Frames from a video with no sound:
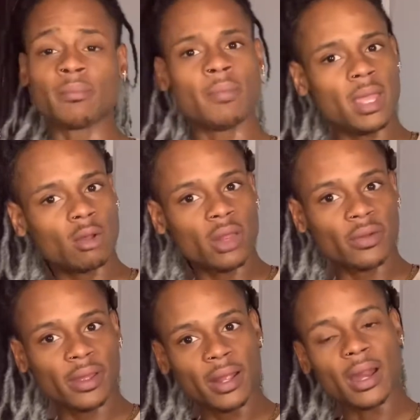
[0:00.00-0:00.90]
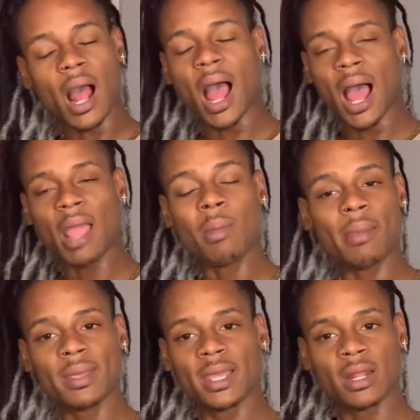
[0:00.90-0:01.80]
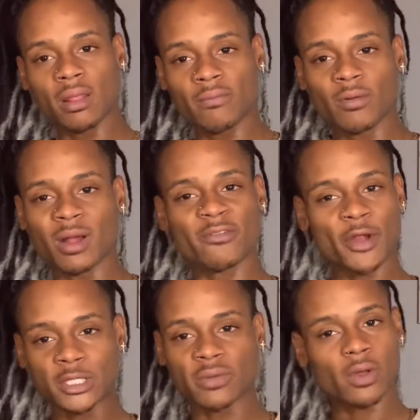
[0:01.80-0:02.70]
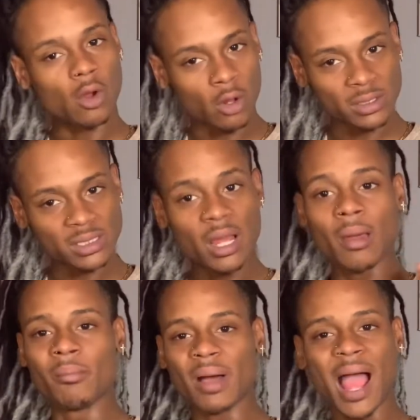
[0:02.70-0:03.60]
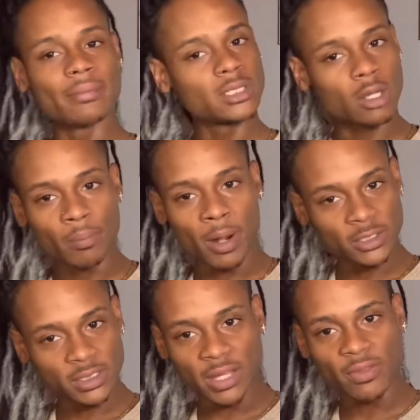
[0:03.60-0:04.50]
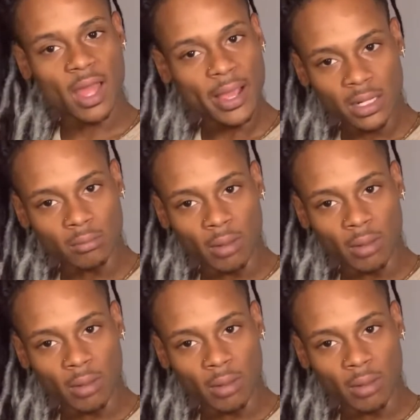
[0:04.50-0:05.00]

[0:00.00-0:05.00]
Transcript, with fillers: Me, on the other hand, I might be getting them for a fraction of a cost, but I'm still purchasing the item.